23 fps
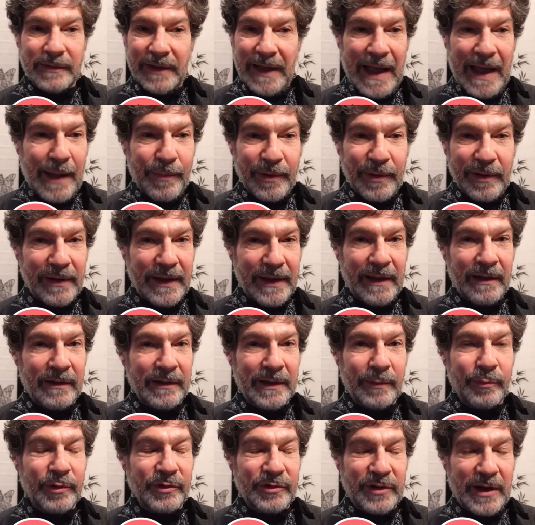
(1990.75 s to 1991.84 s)
capital L
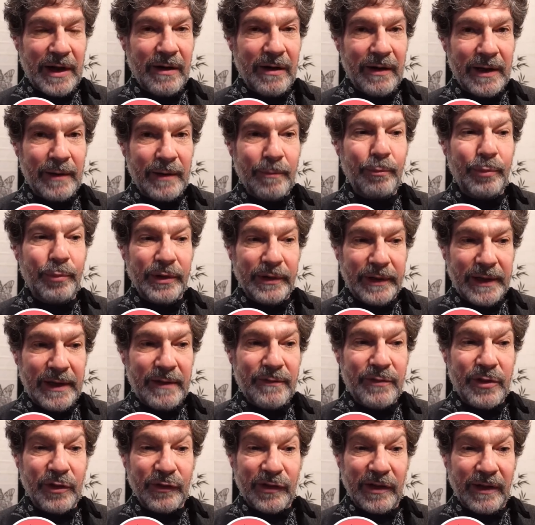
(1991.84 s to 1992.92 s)
libertarian,
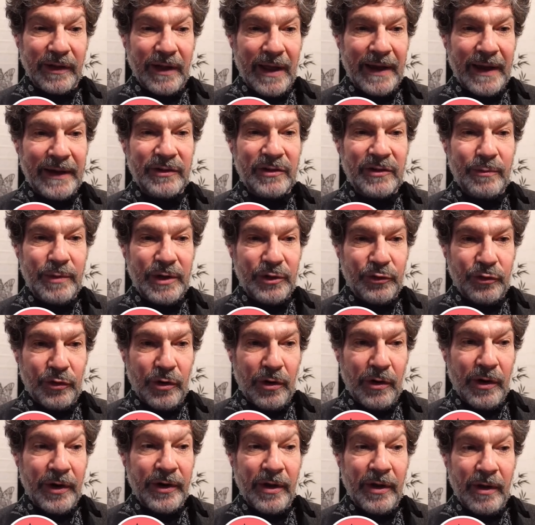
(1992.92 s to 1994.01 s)
believe there's a line to be
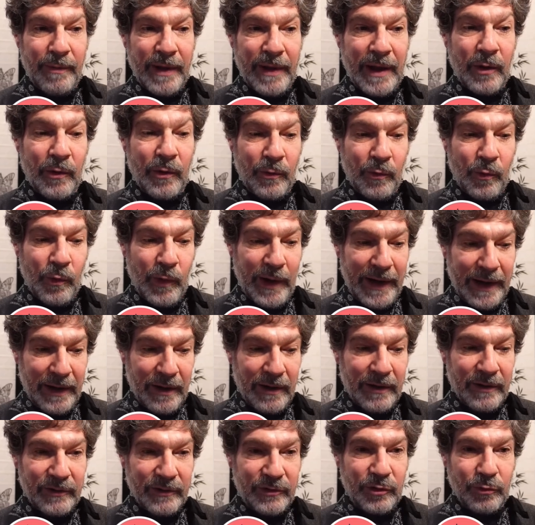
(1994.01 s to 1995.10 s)
drawn about where